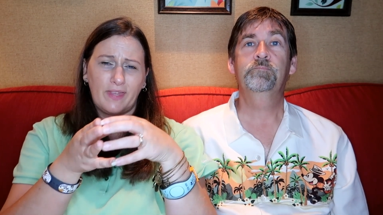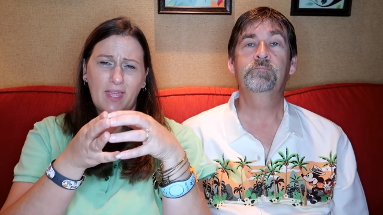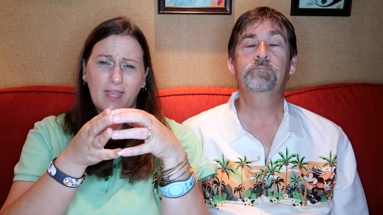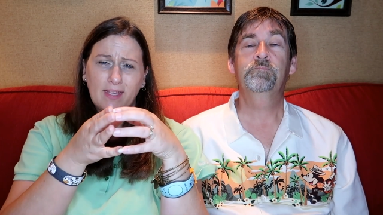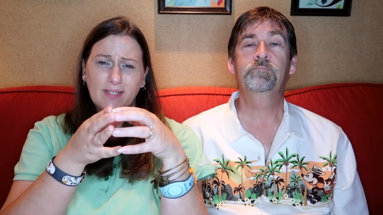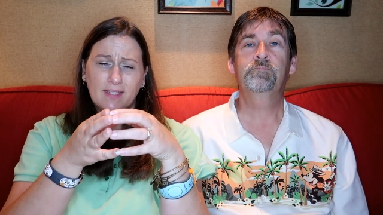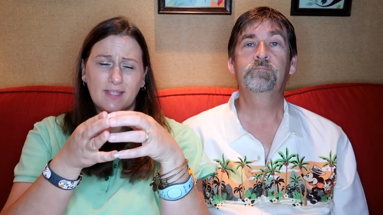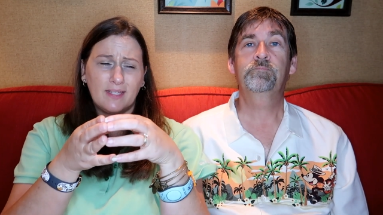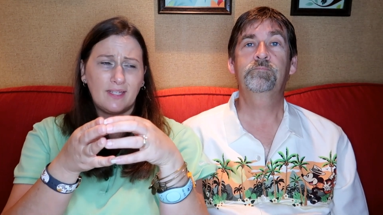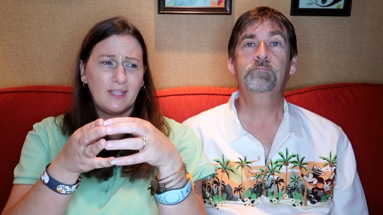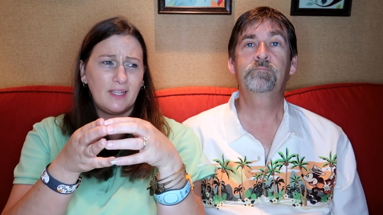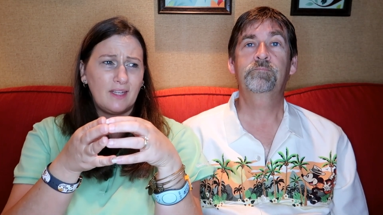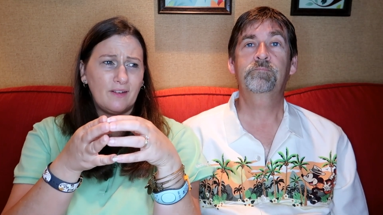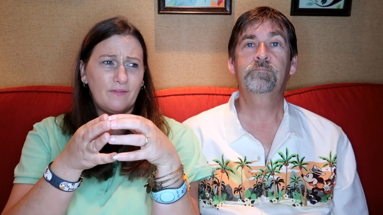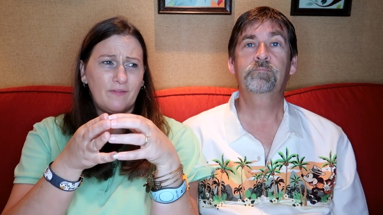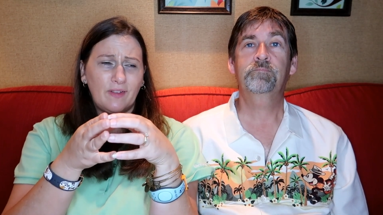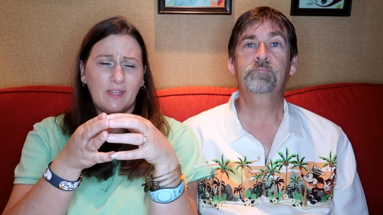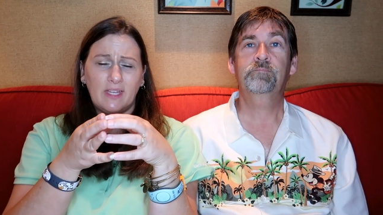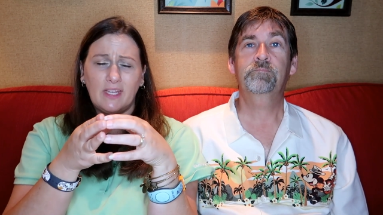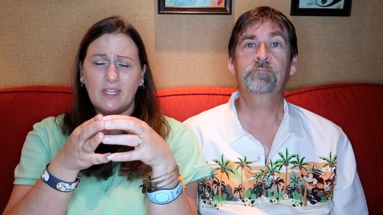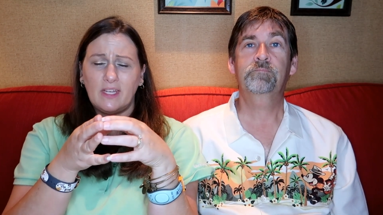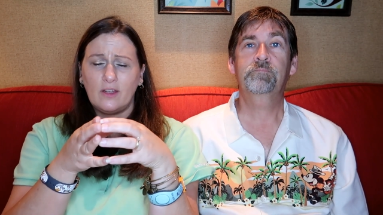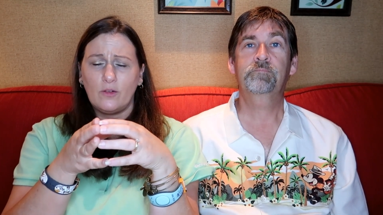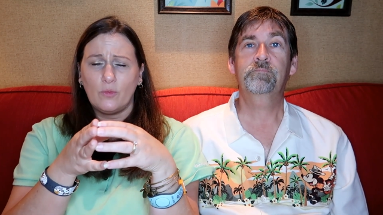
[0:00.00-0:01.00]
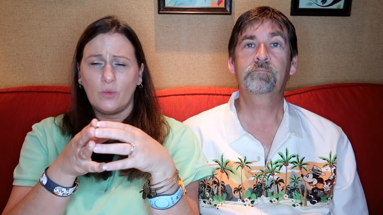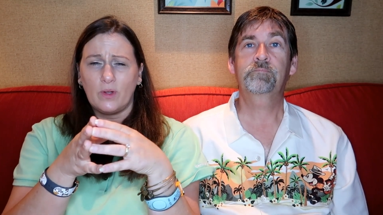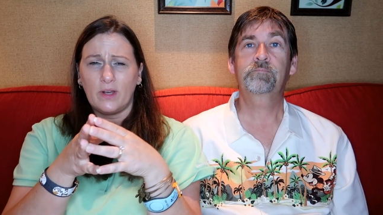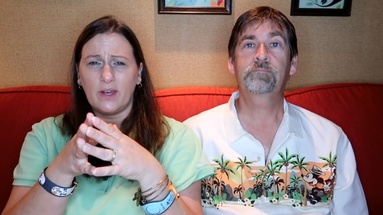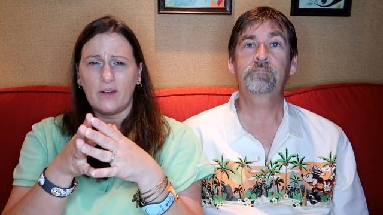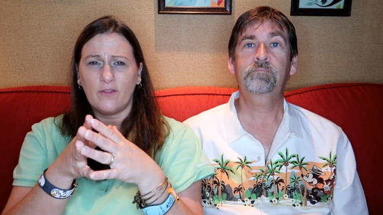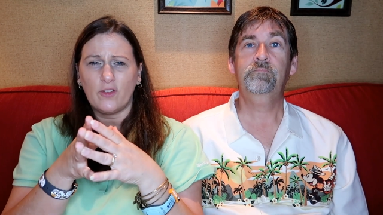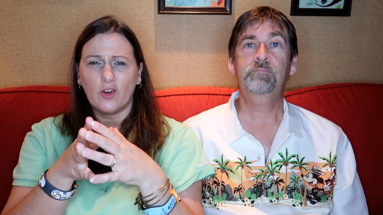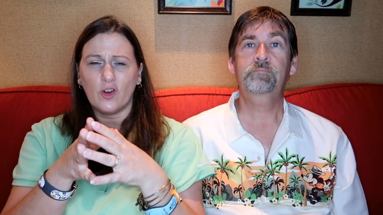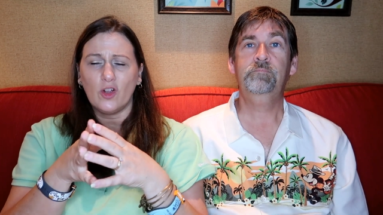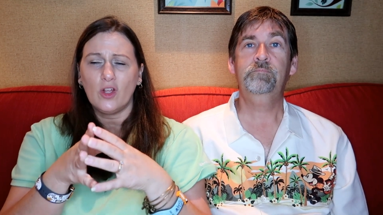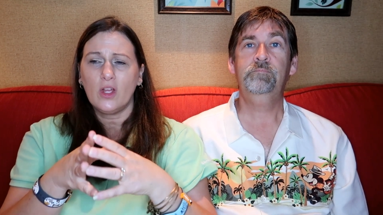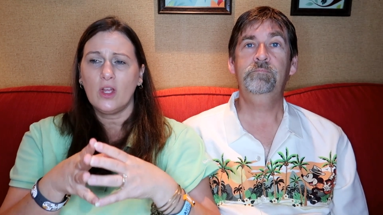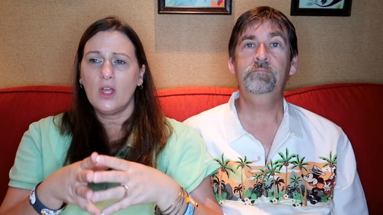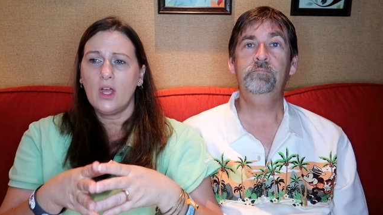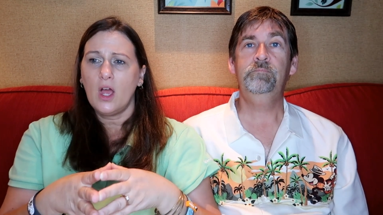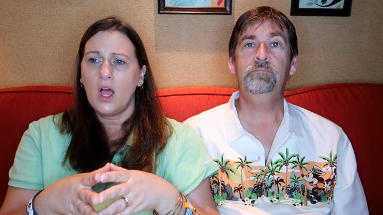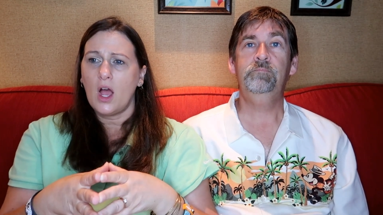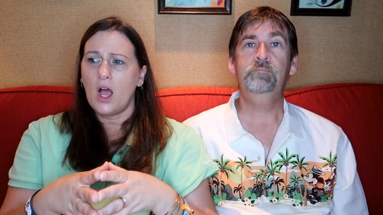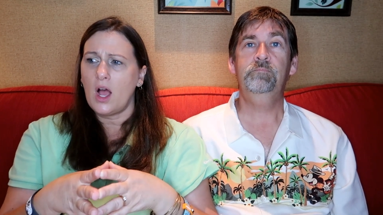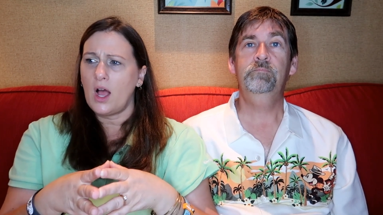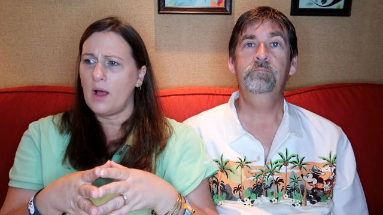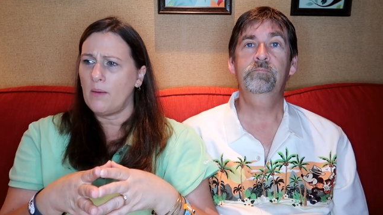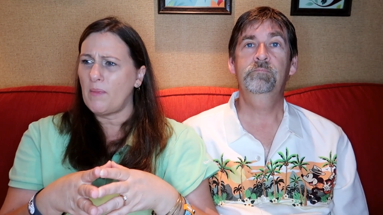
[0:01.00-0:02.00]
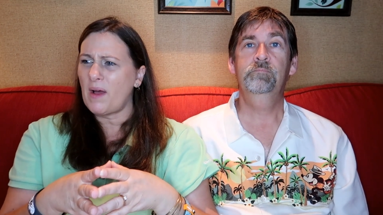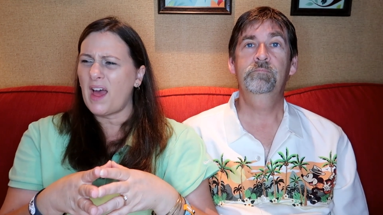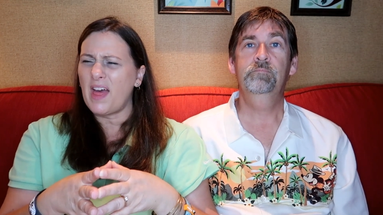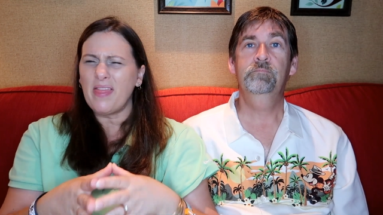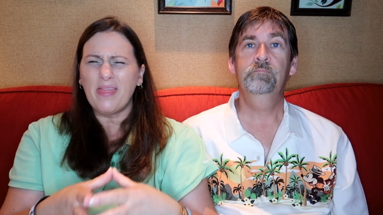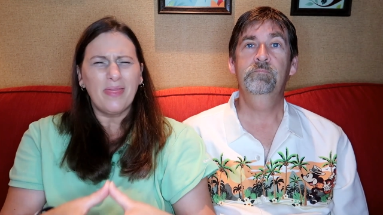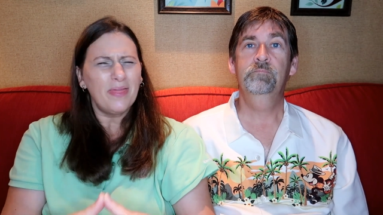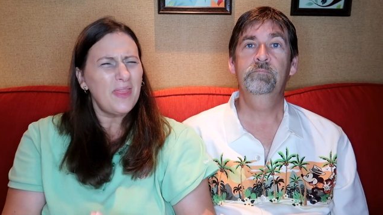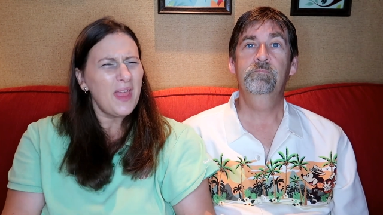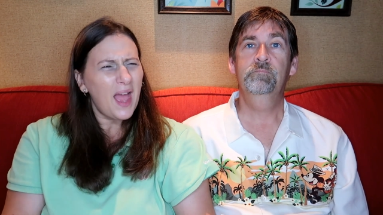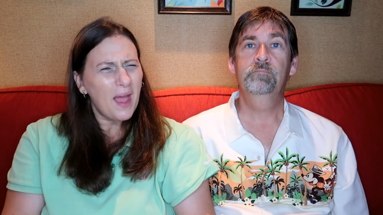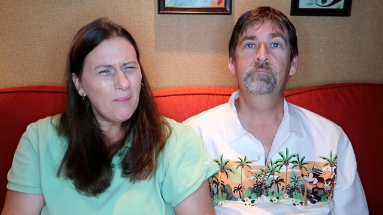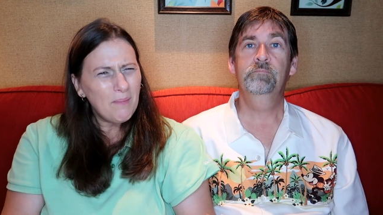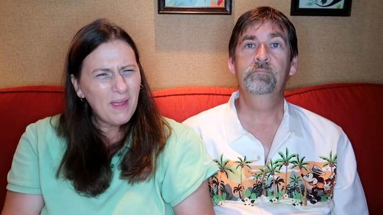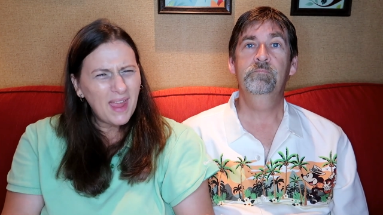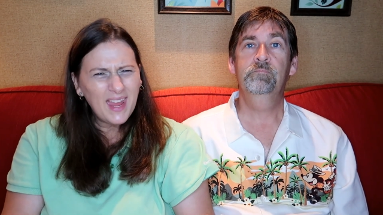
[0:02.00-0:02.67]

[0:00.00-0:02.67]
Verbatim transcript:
Speaker 1: quesadilla, fajita, whatever. Um, I, I